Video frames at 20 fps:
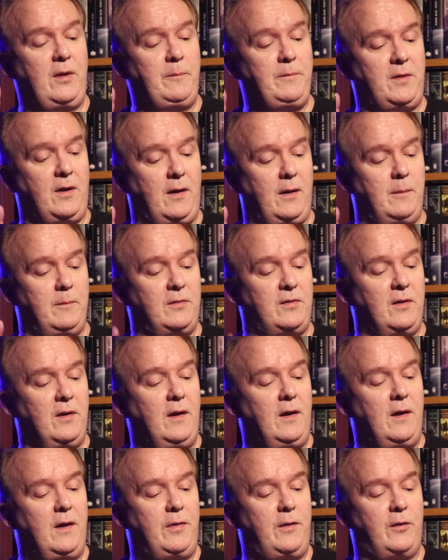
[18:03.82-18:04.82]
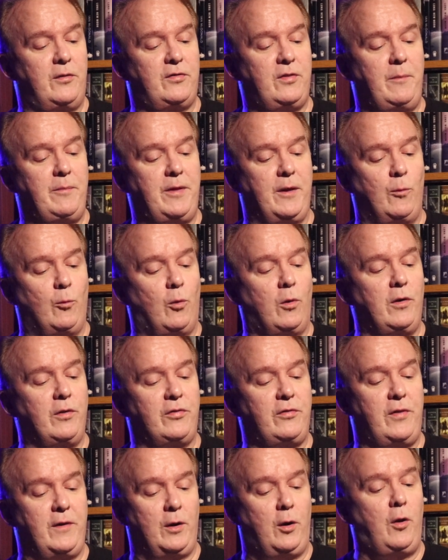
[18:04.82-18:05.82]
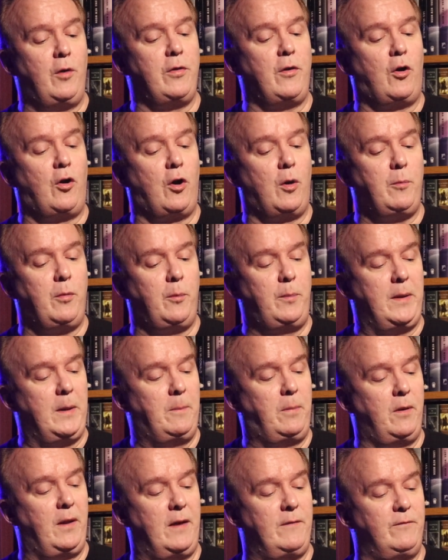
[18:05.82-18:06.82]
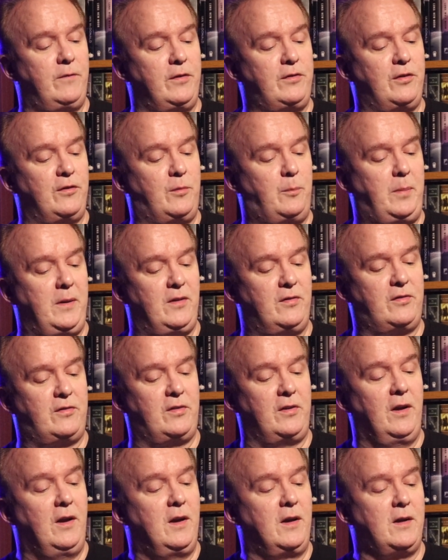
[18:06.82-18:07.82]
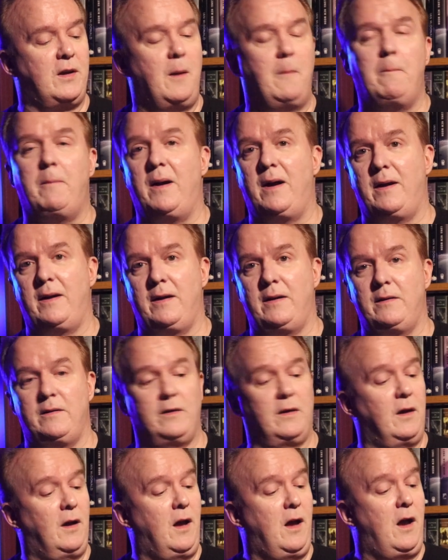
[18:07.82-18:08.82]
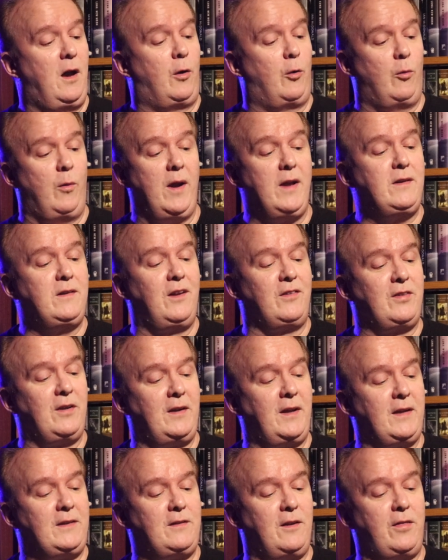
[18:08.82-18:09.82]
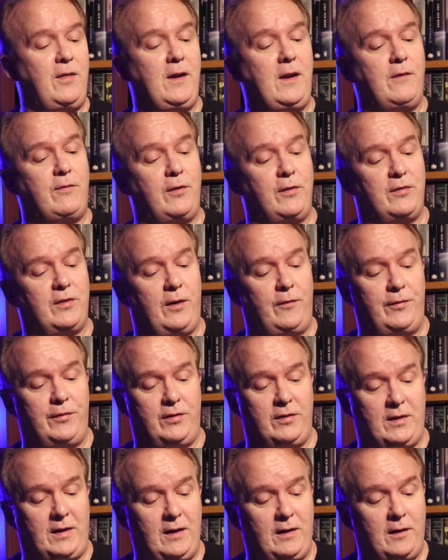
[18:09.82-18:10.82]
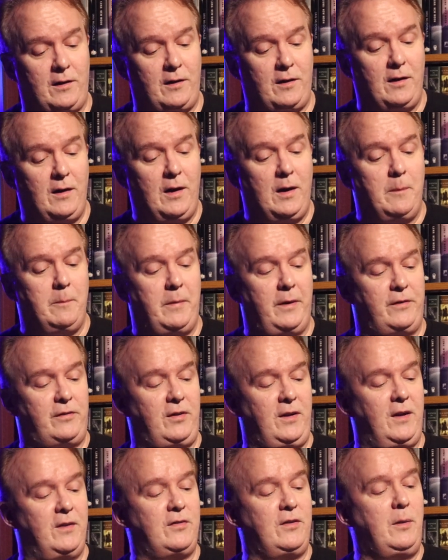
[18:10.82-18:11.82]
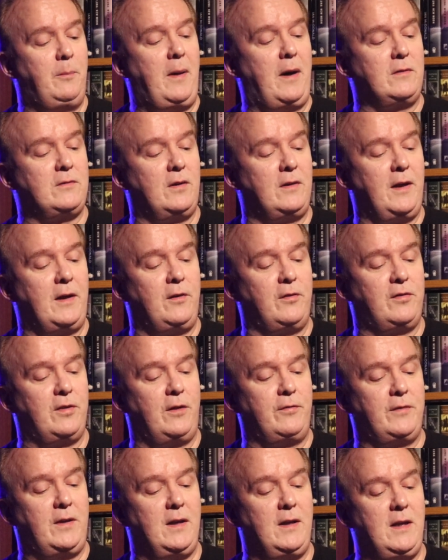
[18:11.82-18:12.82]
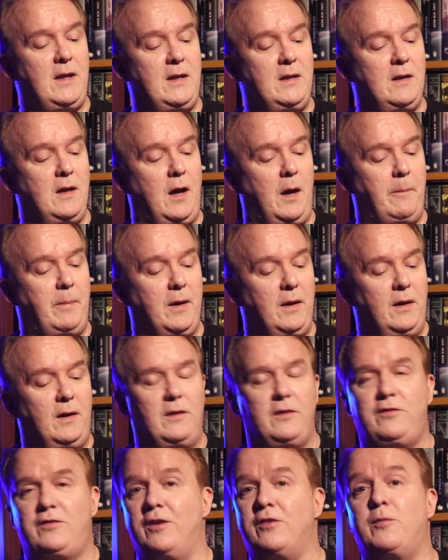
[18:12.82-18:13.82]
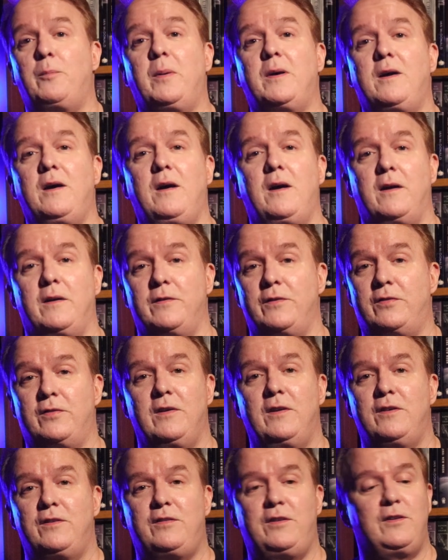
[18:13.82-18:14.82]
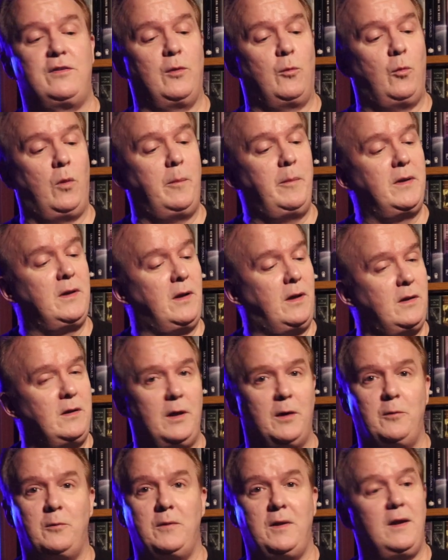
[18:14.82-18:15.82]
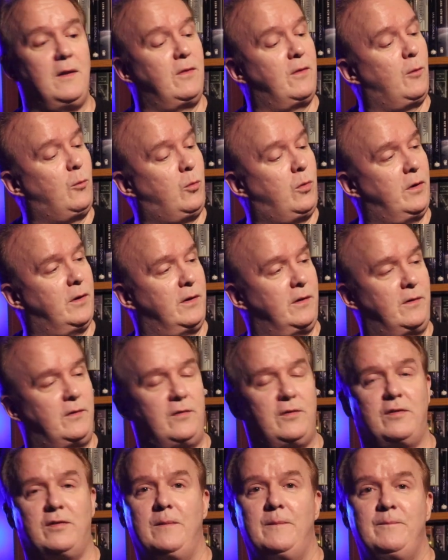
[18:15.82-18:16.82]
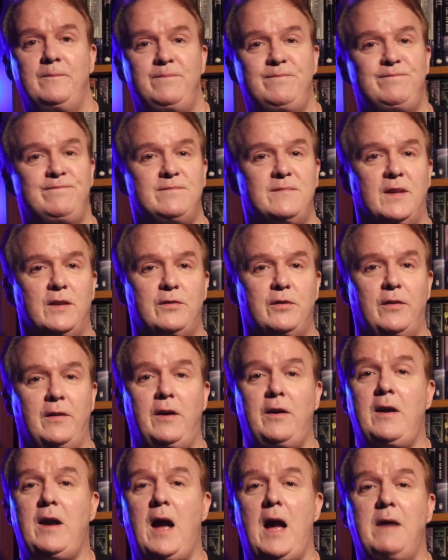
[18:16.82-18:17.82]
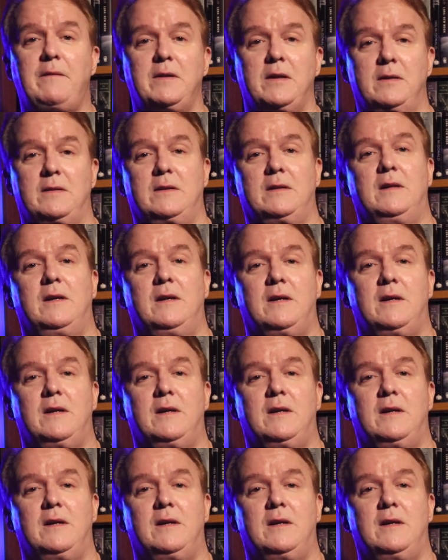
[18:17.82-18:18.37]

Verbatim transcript: sometimes, there's something worse than all the horrible people and vicious beasts combined. Red doesn't like to think of herself as a killer, but she isn't about to let herself get eaten up just because she's a woman alone in the woods. So there you have it.